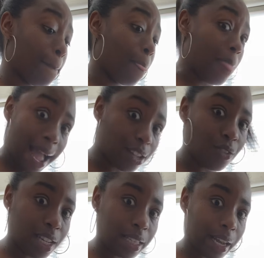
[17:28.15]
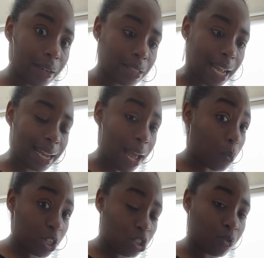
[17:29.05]
now you need to understand that
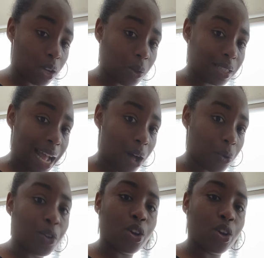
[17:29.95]
what you closed out